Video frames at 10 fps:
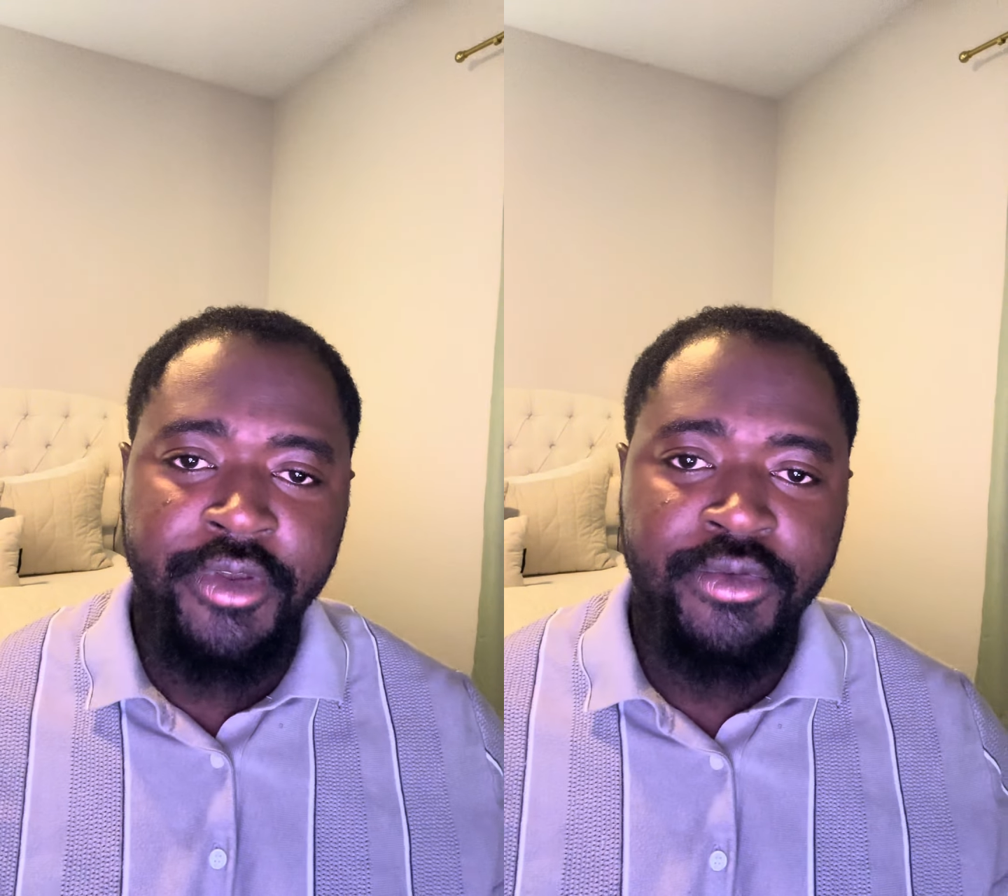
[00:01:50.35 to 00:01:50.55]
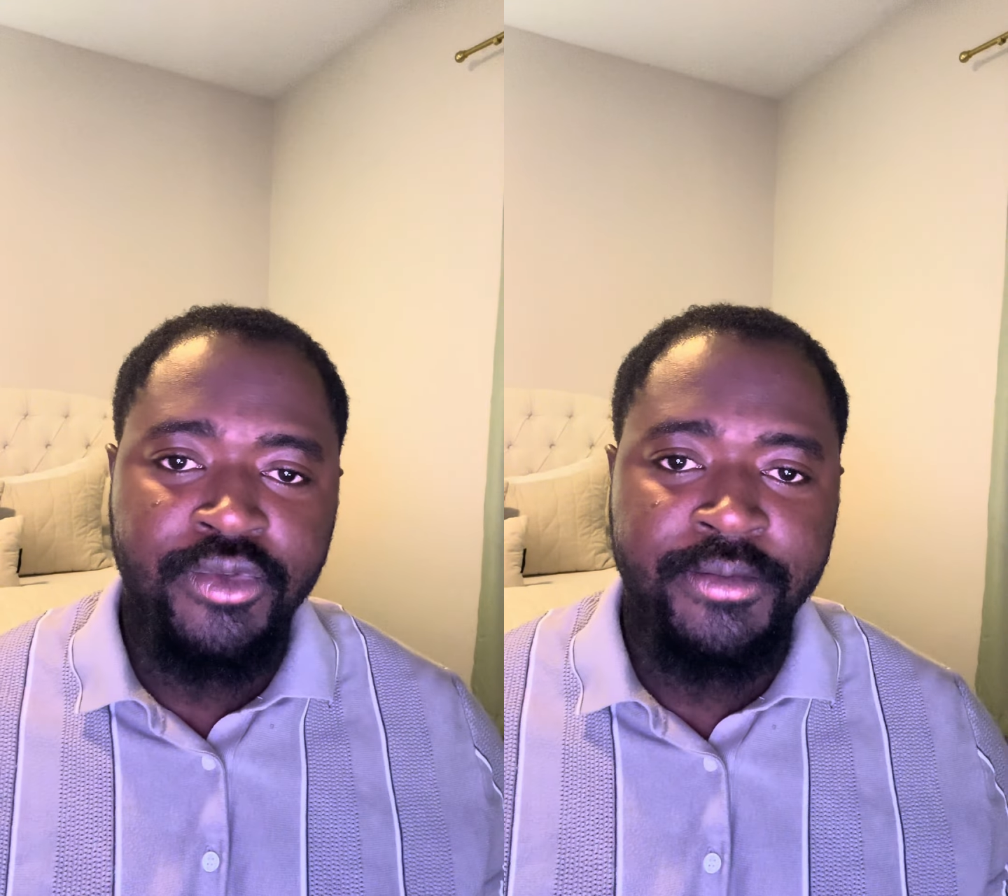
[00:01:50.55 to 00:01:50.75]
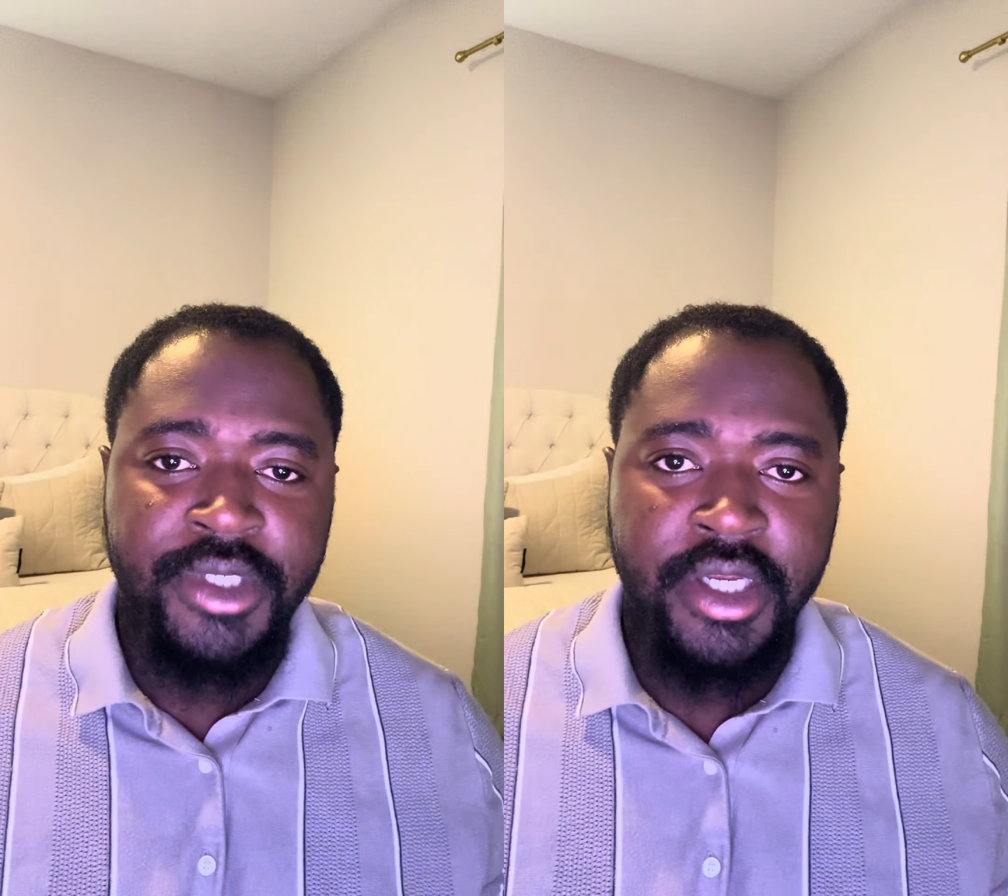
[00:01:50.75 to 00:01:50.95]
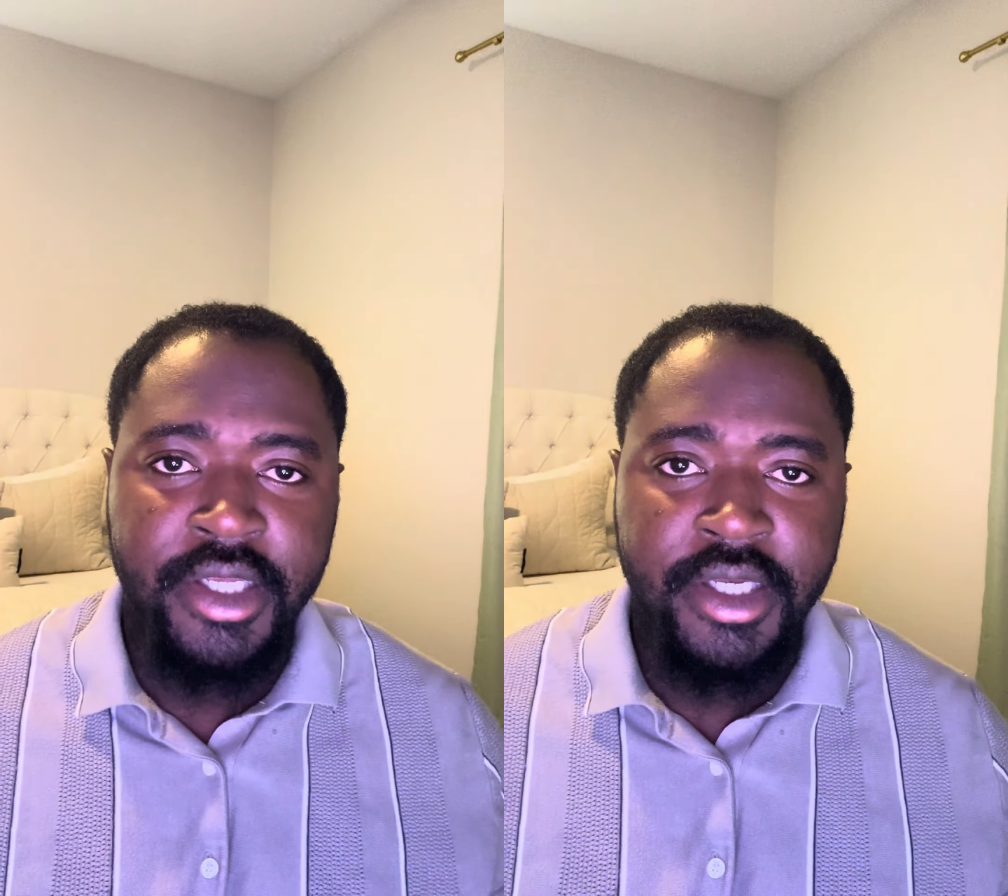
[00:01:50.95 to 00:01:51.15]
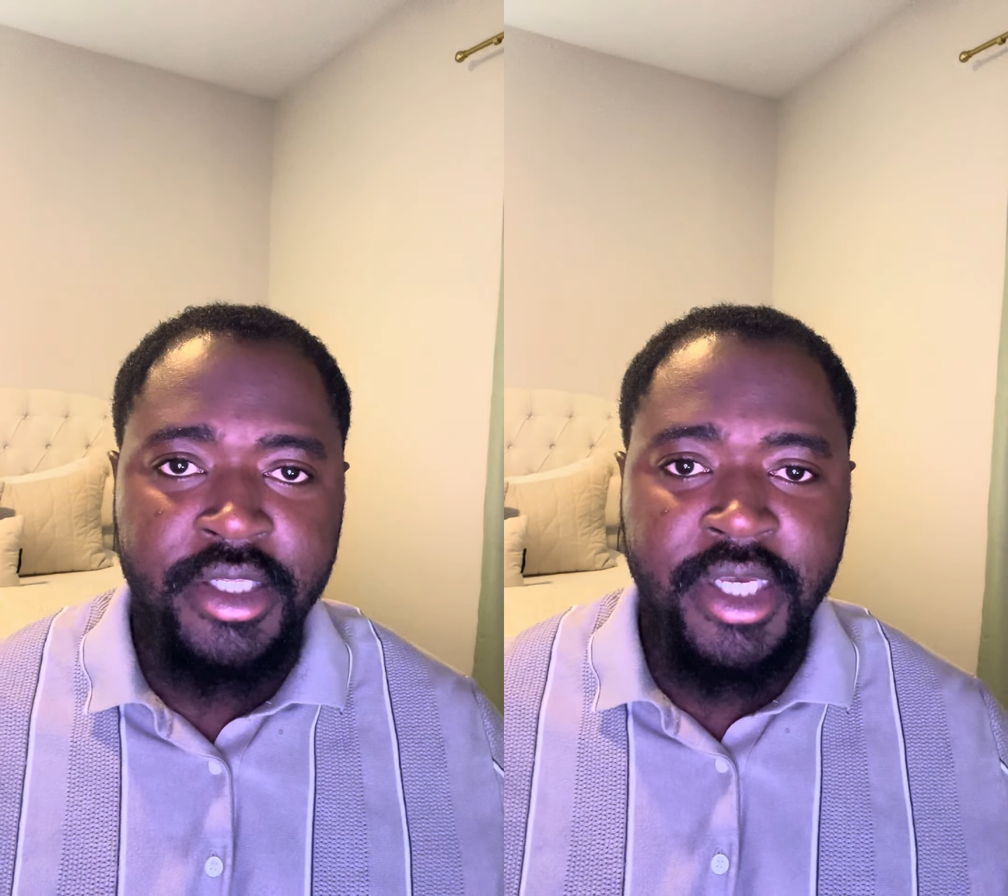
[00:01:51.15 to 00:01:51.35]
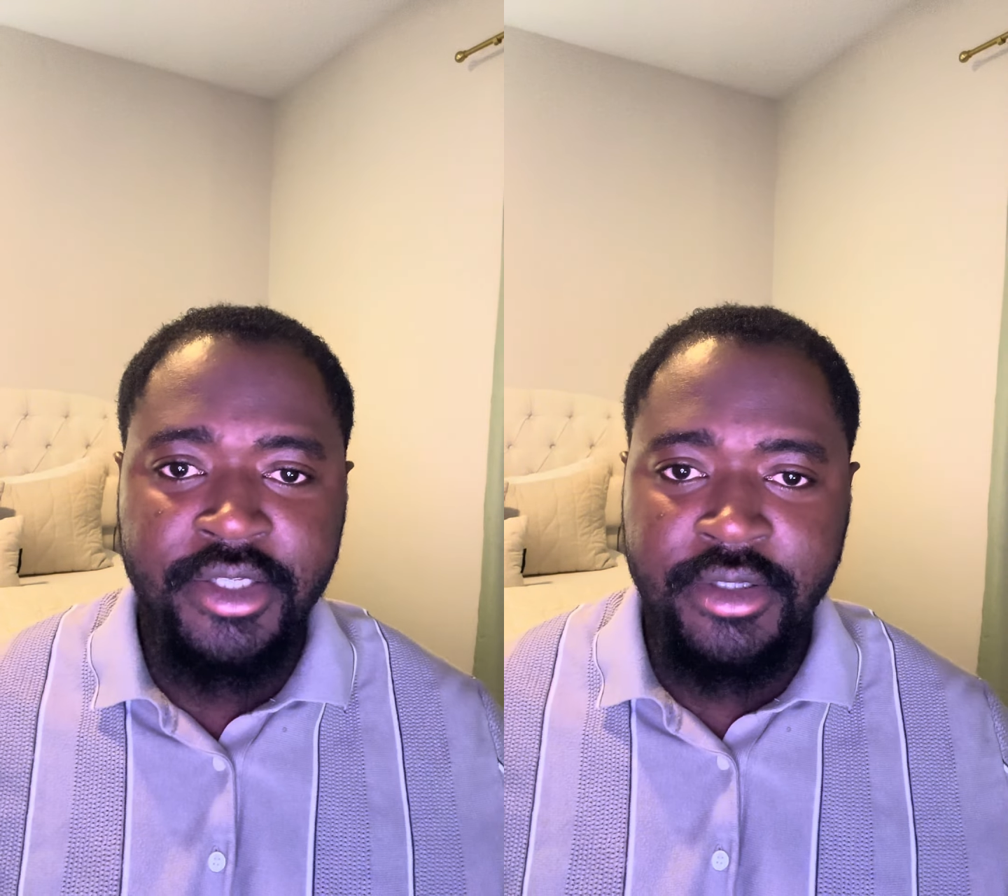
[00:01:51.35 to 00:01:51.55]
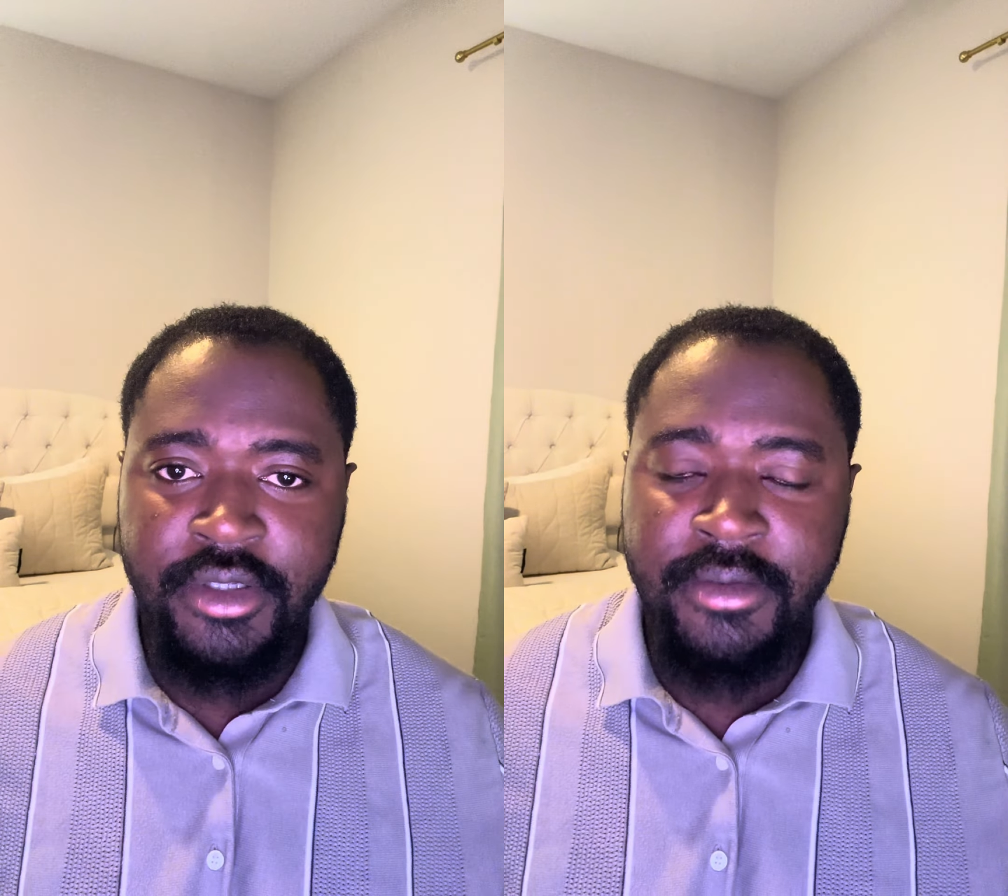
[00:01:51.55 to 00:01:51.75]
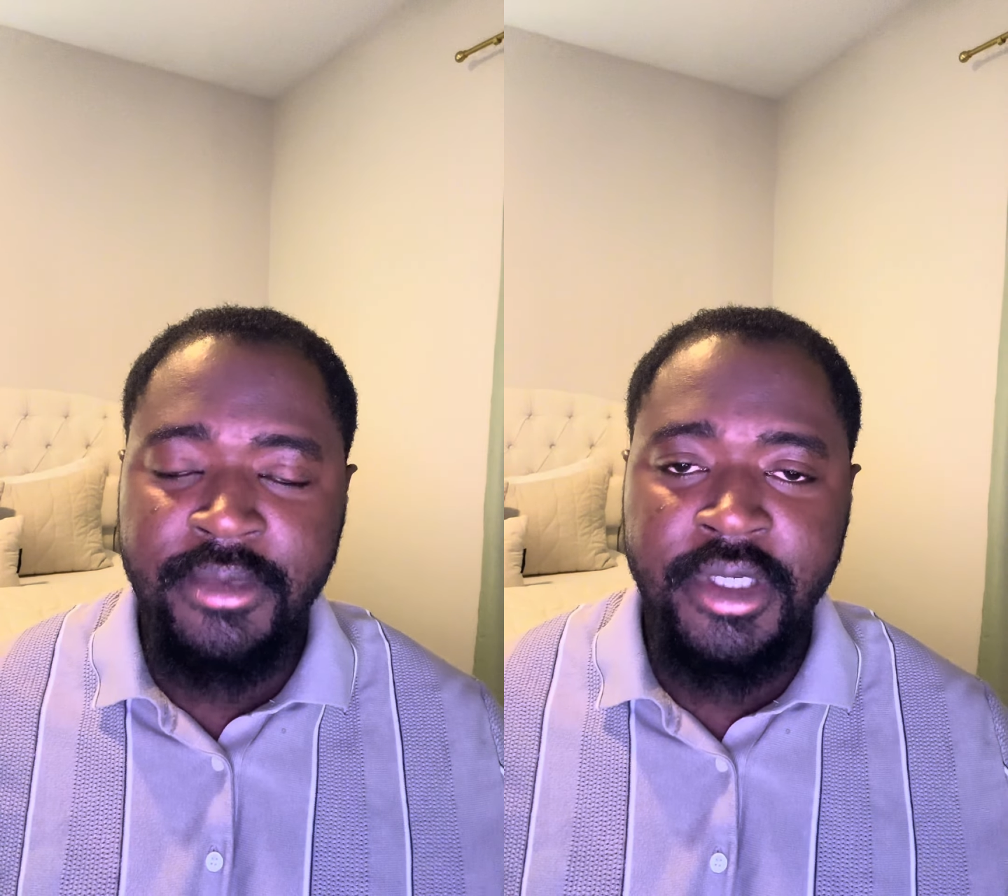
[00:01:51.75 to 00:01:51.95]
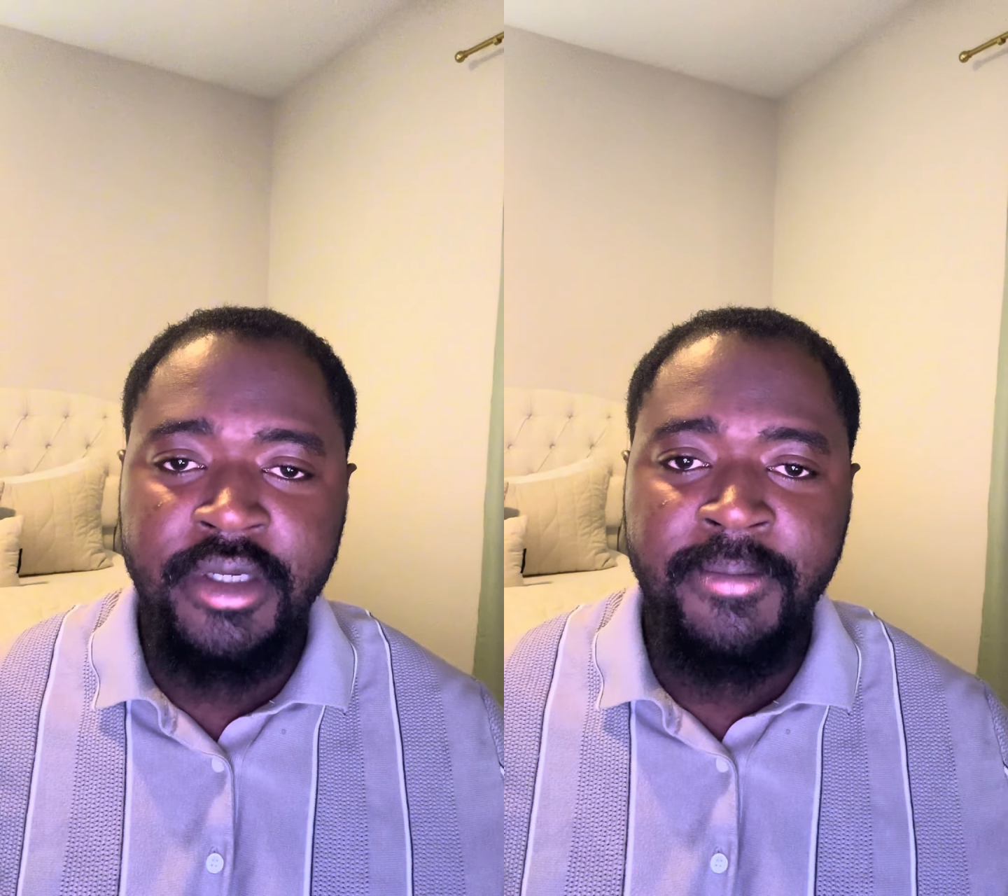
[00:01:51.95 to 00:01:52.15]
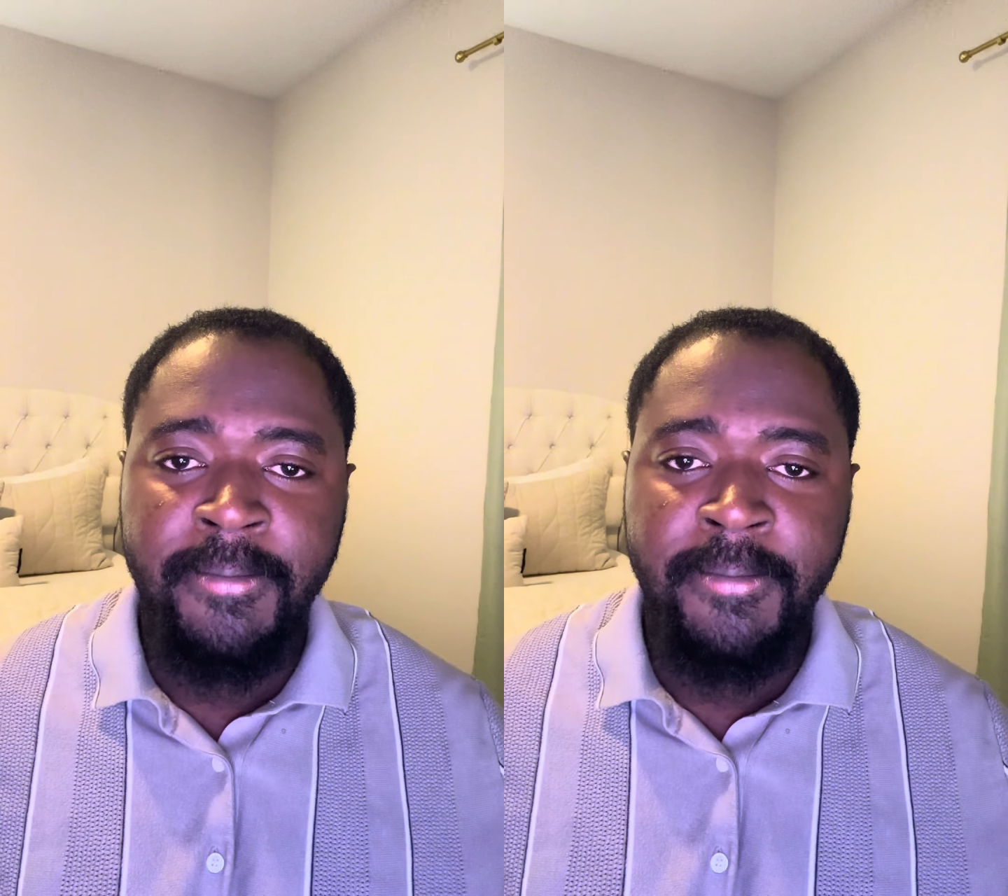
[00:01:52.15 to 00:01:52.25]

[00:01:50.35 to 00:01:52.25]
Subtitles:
YouTube channel, that's a thumbnail.